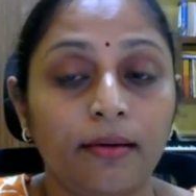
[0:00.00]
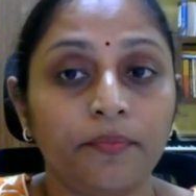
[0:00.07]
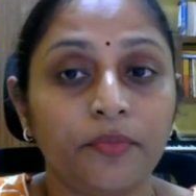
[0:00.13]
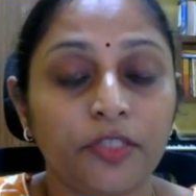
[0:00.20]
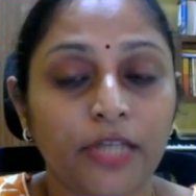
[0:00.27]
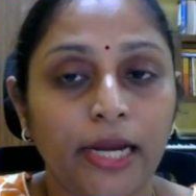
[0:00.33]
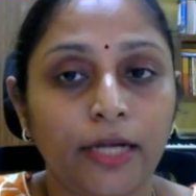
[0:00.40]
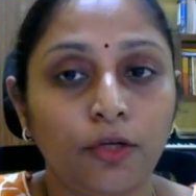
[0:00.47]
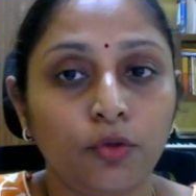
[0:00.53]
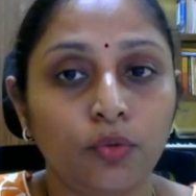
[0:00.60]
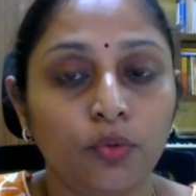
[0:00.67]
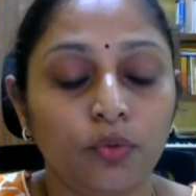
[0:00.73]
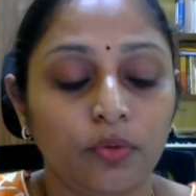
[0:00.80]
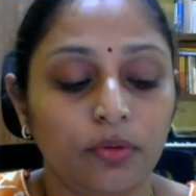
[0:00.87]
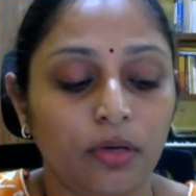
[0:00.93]
try
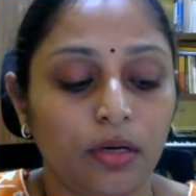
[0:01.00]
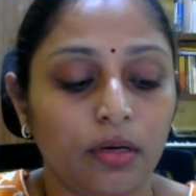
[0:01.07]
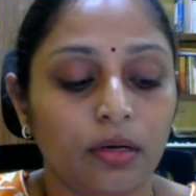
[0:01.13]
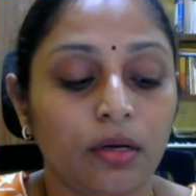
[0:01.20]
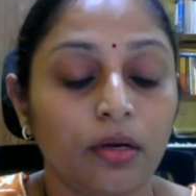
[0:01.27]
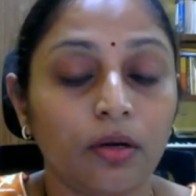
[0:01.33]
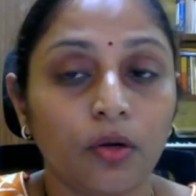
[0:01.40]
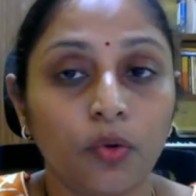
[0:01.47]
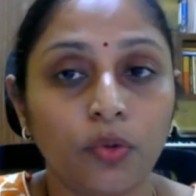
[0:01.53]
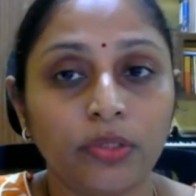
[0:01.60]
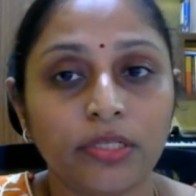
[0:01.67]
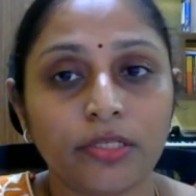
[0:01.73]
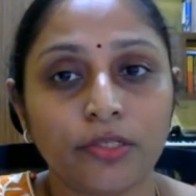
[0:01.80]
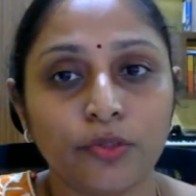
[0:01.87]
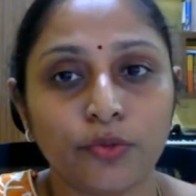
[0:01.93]
to conclude
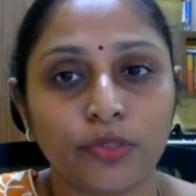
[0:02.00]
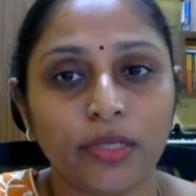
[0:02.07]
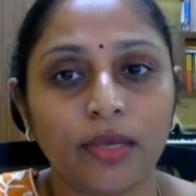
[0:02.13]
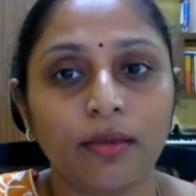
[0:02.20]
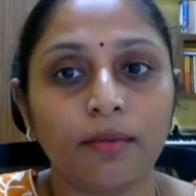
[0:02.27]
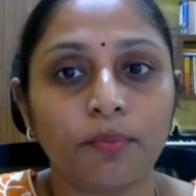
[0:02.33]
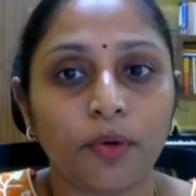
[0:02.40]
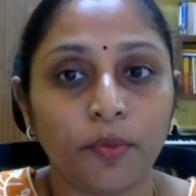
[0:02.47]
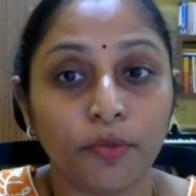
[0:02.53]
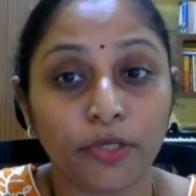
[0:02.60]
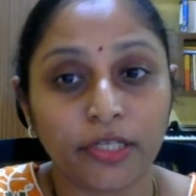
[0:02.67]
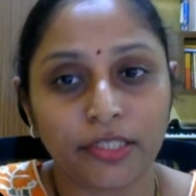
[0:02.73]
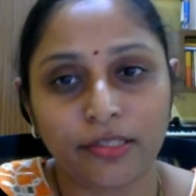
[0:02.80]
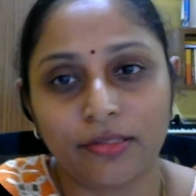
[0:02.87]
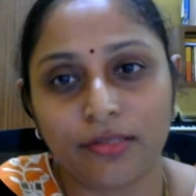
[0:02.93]
this using
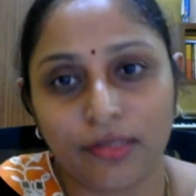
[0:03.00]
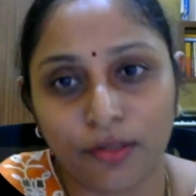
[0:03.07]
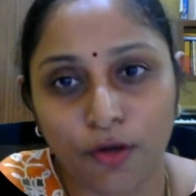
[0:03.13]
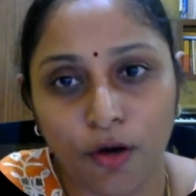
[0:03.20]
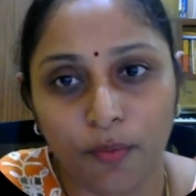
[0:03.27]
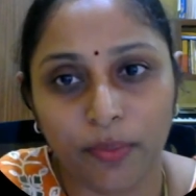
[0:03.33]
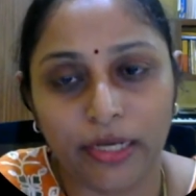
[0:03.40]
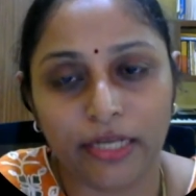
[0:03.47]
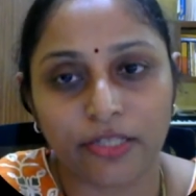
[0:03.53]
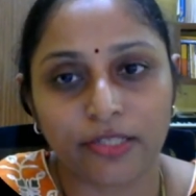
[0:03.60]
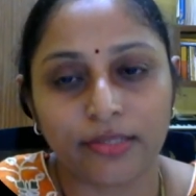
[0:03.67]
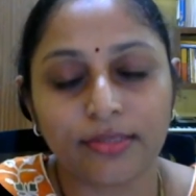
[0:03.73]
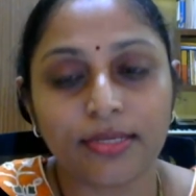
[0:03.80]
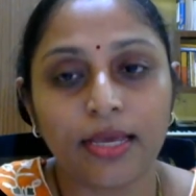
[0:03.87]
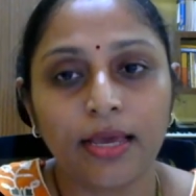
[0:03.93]
permutations and
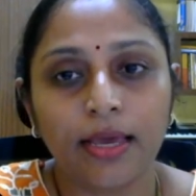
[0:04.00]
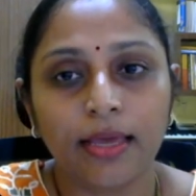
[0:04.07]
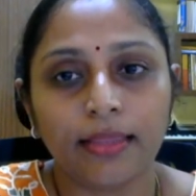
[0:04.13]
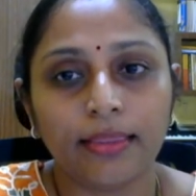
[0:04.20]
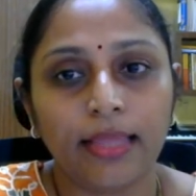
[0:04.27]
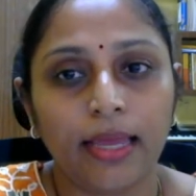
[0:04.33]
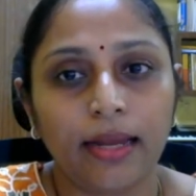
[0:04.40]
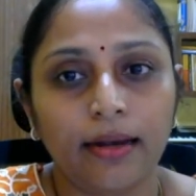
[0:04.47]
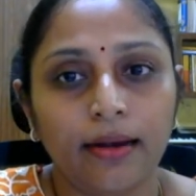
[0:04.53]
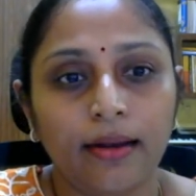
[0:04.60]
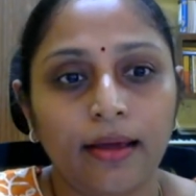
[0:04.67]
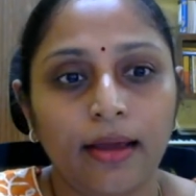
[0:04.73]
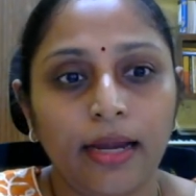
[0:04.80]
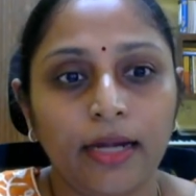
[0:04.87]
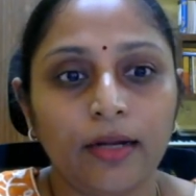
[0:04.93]
combinations, then
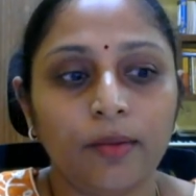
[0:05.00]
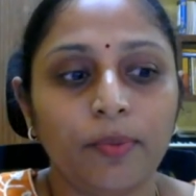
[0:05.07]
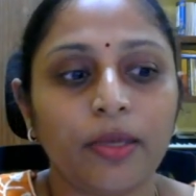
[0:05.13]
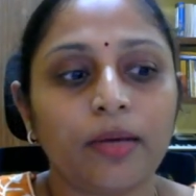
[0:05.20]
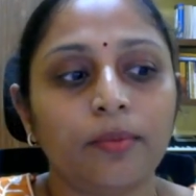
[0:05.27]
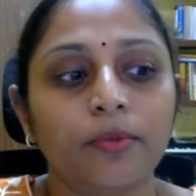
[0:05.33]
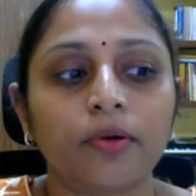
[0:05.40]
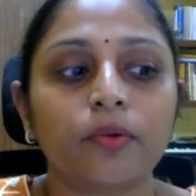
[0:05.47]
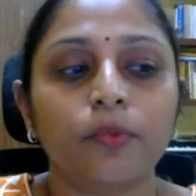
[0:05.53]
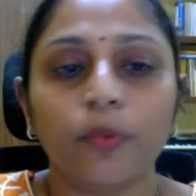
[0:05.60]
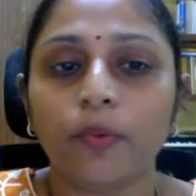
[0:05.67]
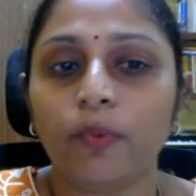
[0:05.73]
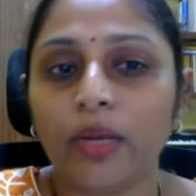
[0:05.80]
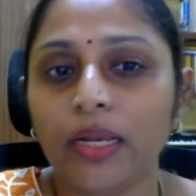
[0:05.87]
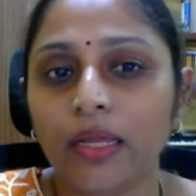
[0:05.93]
it will become a
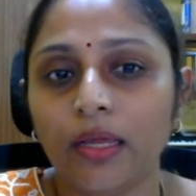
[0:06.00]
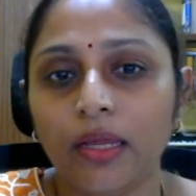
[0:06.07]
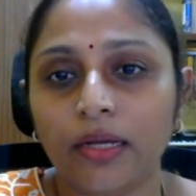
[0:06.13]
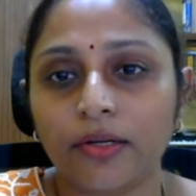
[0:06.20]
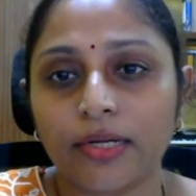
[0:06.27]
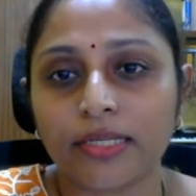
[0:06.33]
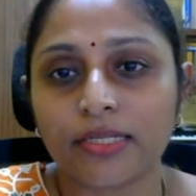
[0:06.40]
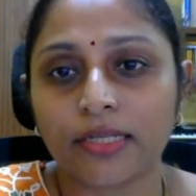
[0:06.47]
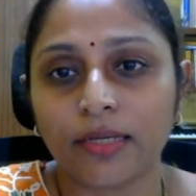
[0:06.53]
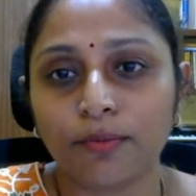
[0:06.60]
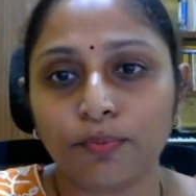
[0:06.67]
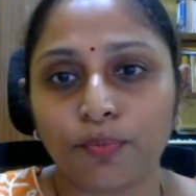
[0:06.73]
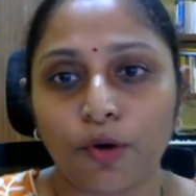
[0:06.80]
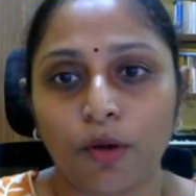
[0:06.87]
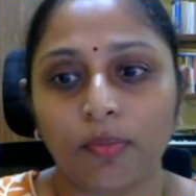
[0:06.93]
very interesting
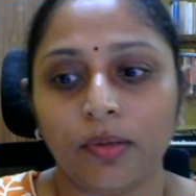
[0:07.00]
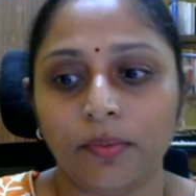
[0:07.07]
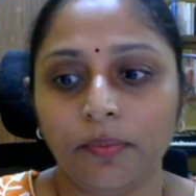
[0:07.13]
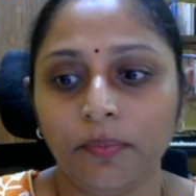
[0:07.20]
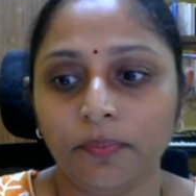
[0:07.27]
problem.